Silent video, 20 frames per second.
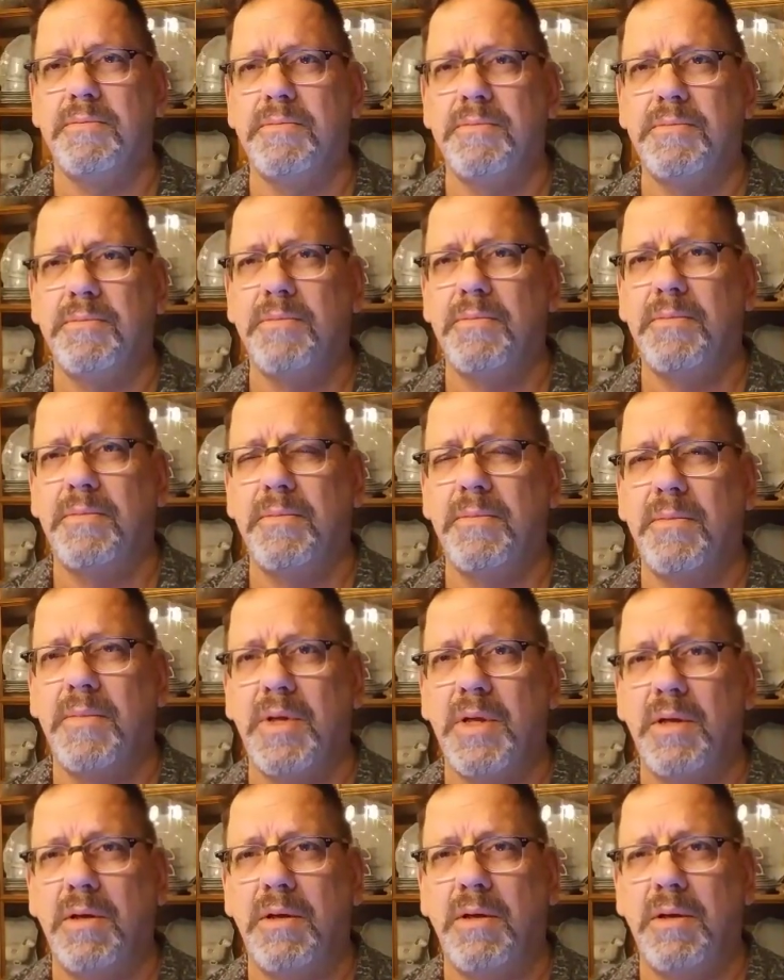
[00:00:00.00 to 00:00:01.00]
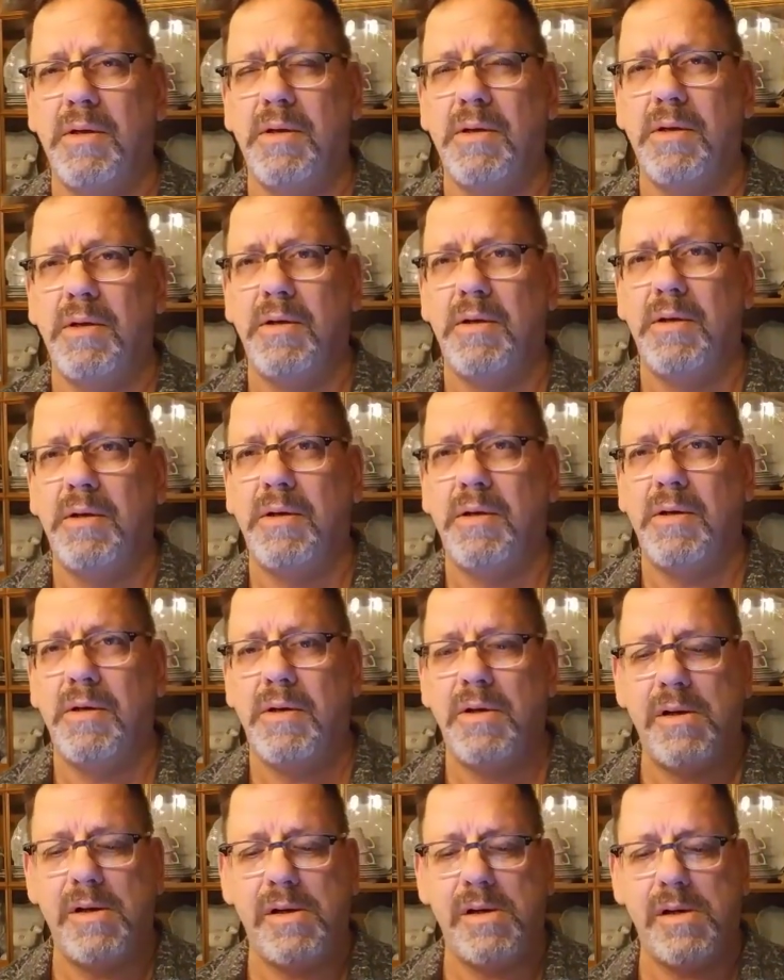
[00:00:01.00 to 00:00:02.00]

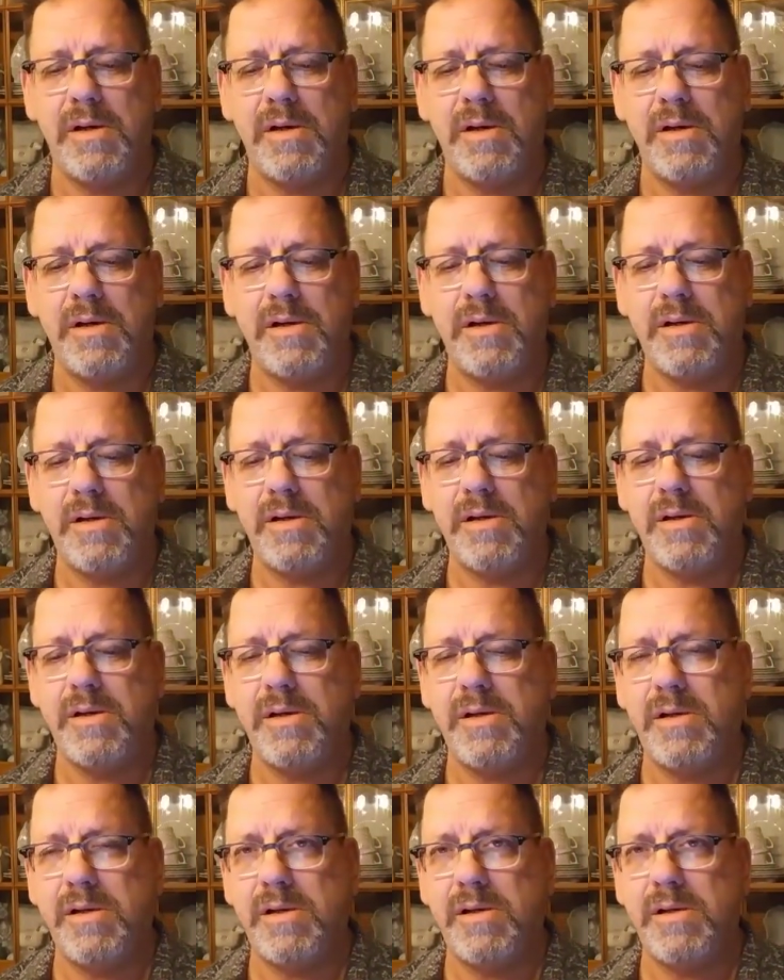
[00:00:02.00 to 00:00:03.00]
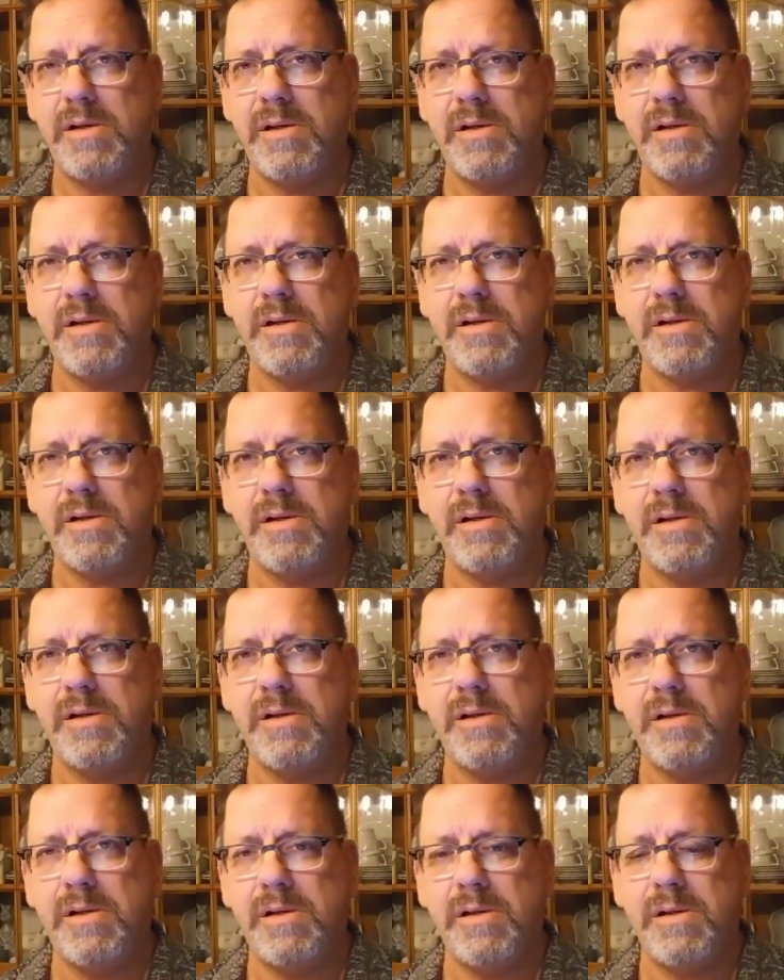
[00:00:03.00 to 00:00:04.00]

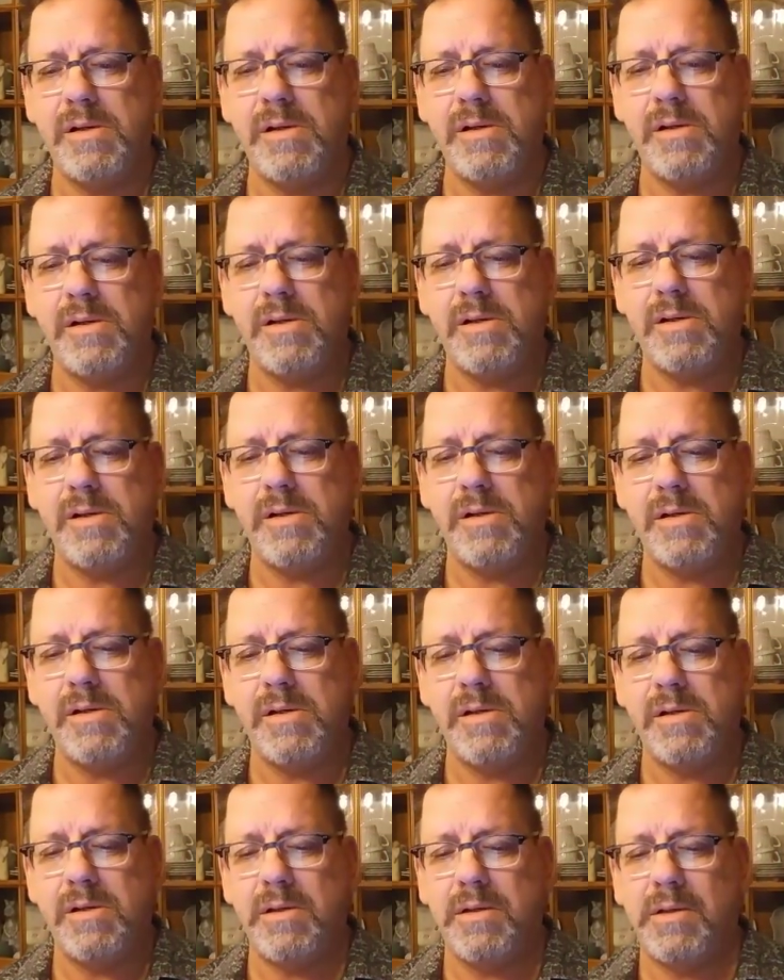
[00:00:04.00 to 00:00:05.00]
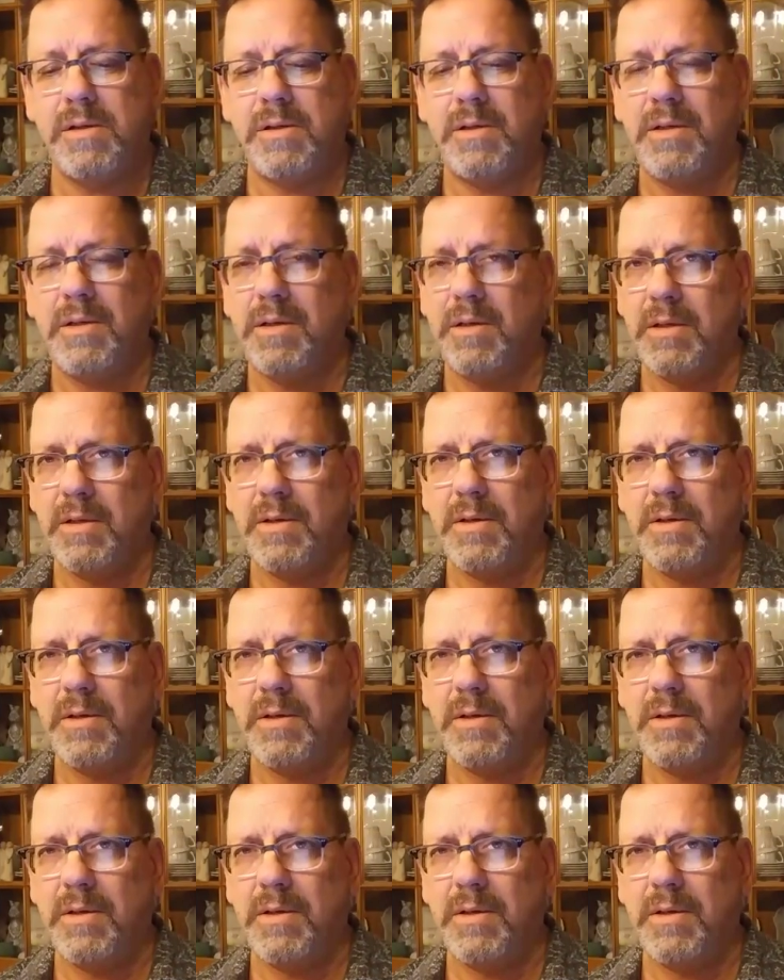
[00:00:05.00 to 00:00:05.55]
No one is speaking in this clip.